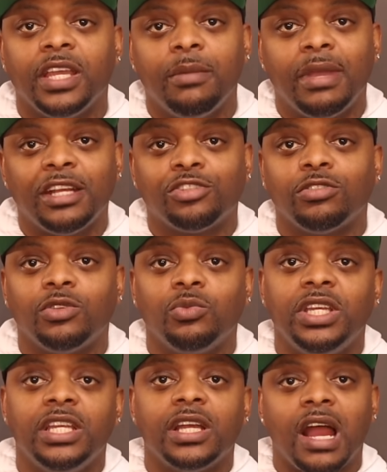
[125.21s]
and make sure that
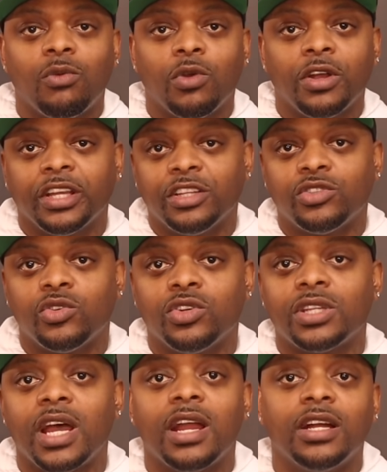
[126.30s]
we are working
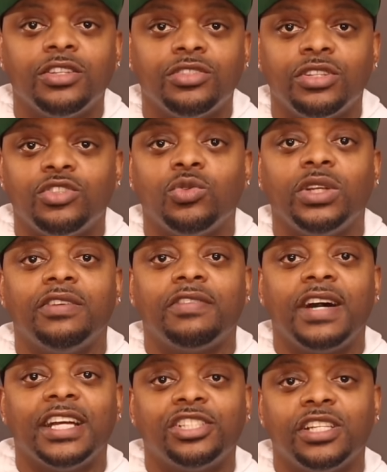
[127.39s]
towards our
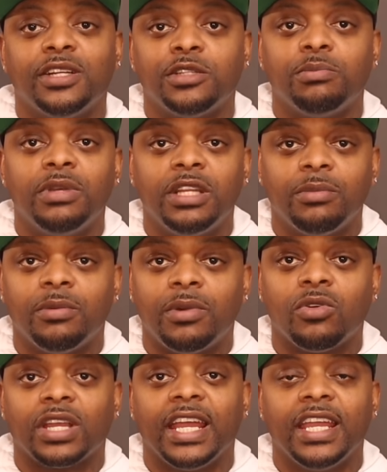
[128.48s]
125 shares minimum,
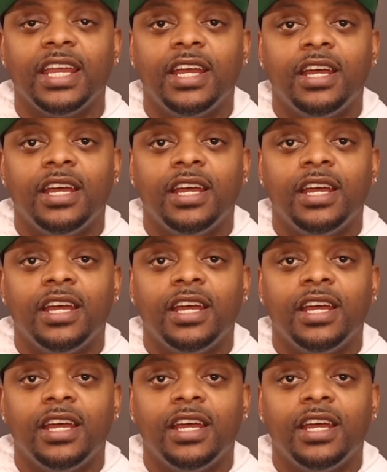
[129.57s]
okay?